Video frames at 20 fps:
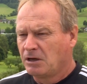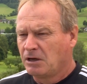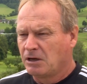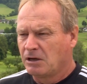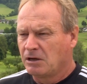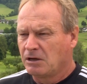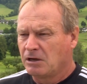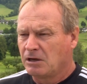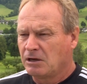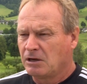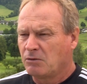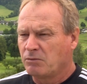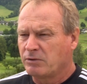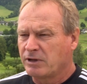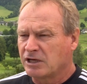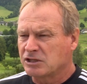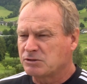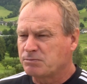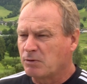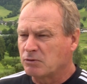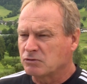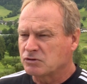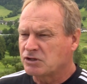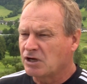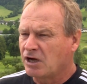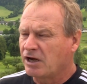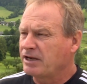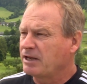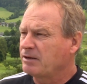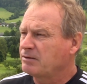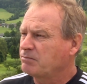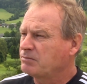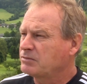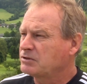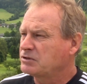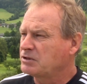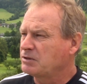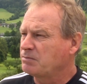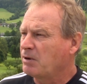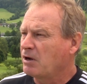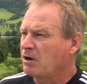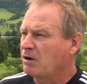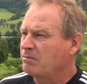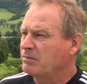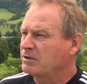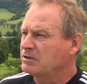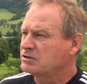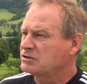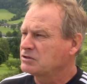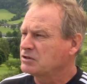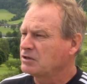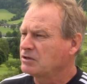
along with our sports science department,